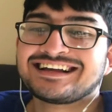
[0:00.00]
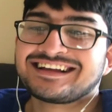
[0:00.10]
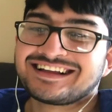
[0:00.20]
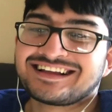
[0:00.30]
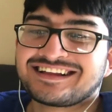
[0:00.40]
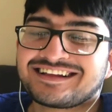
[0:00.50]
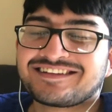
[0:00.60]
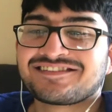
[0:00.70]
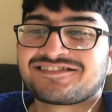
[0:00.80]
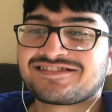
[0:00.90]

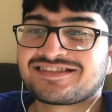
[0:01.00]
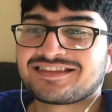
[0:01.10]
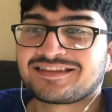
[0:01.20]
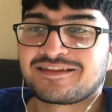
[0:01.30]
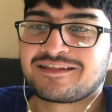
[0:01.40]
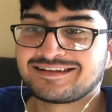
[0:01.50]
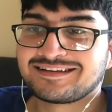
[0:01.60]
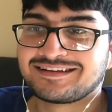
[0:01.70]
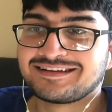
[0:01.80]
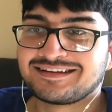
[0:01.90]

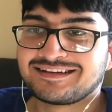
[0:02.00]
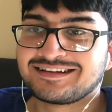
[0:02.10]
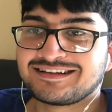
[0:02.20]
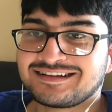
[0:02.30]
No one is speaking in this clip.